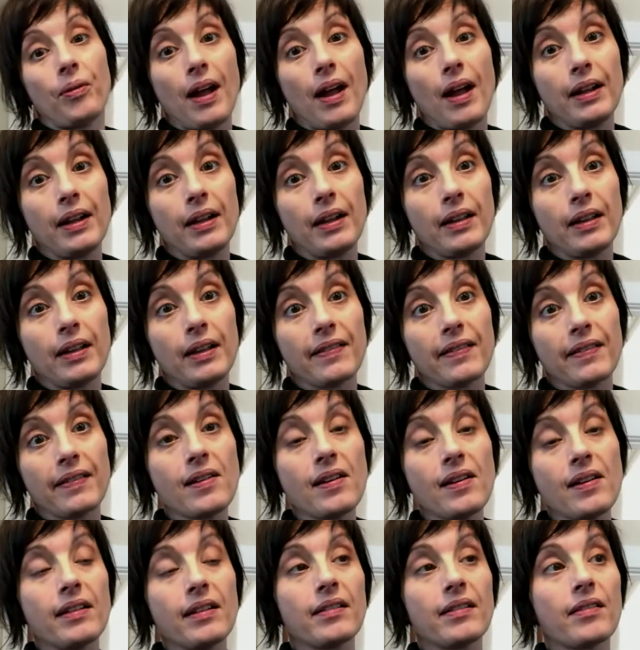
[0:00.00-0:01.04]
It's
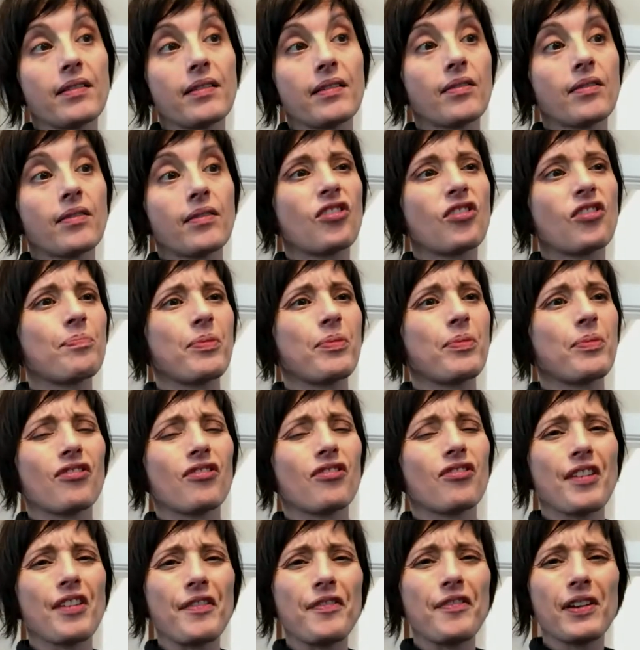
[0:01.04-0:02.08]
not
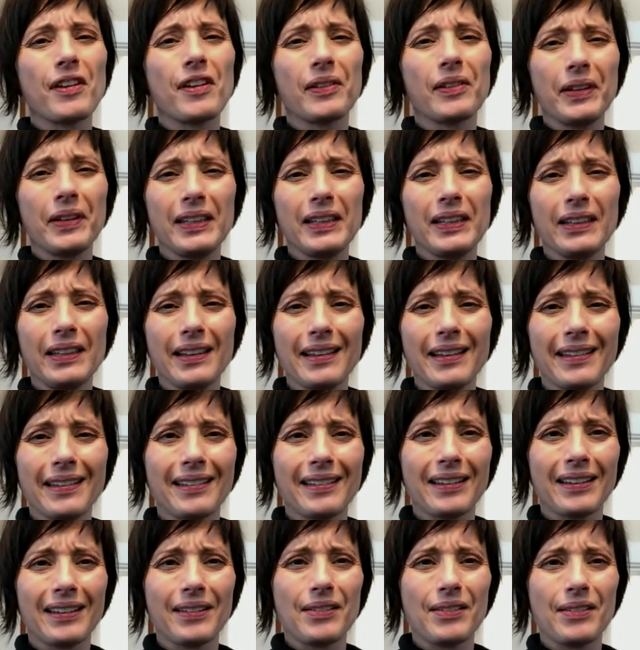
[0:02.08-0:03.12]
specifically
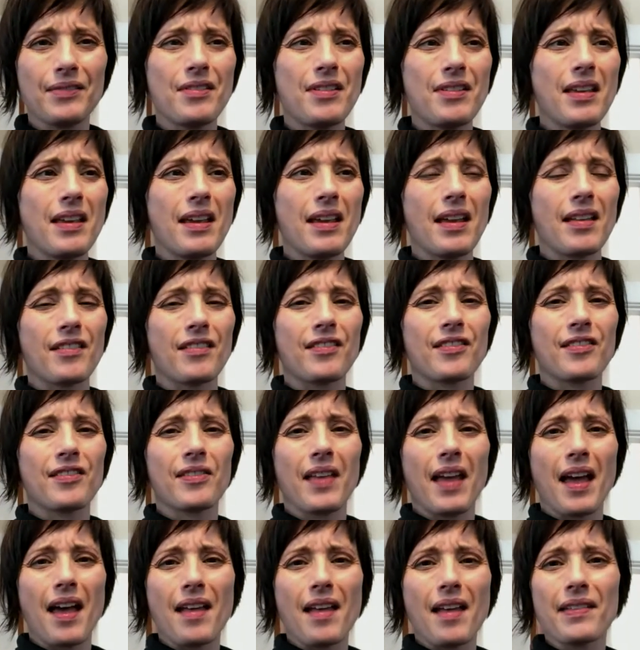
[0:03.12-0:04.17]
listed as
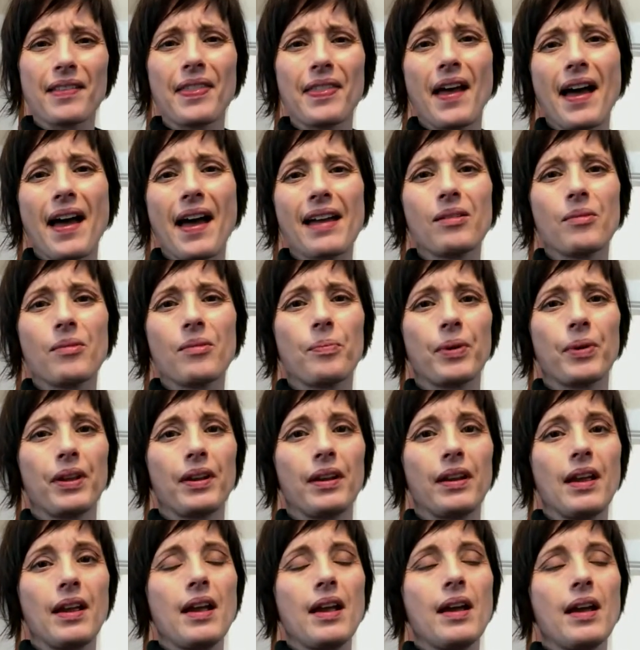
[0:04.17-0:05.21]
that,
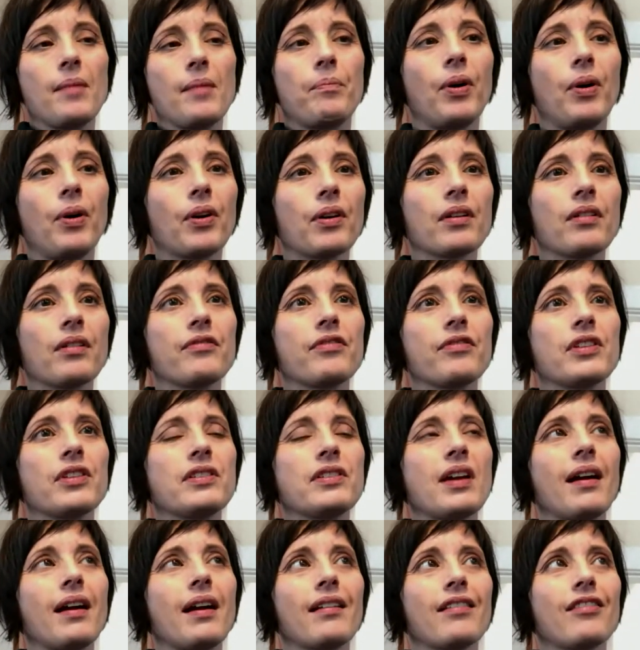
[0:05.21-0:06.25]
but part of the
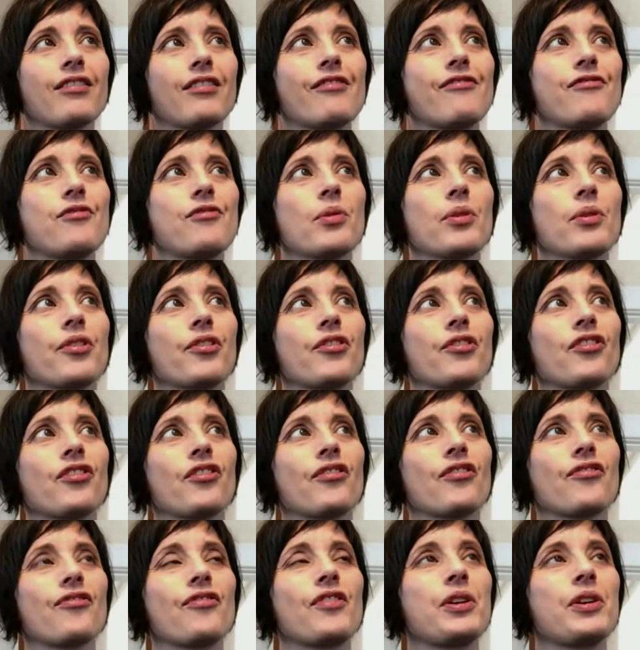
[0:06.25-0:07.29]
task force
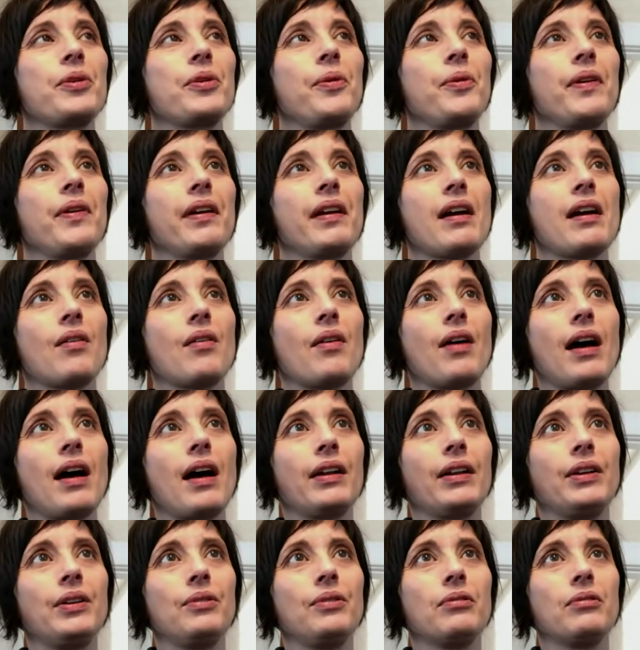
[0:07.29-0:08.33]
is figuring out how
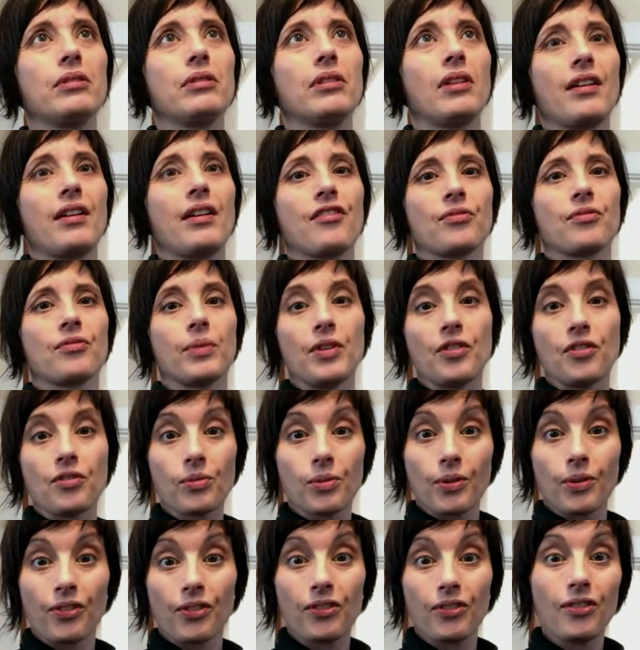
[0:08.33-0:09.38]
to utilize
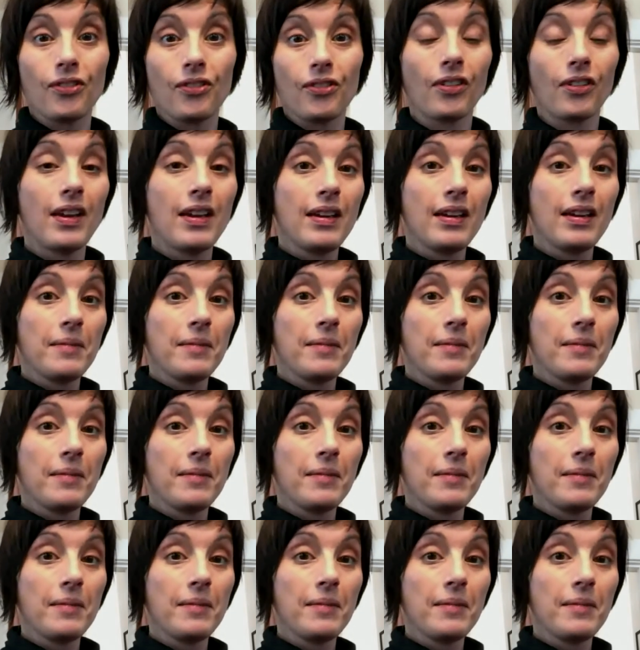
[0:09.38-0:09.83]
resources.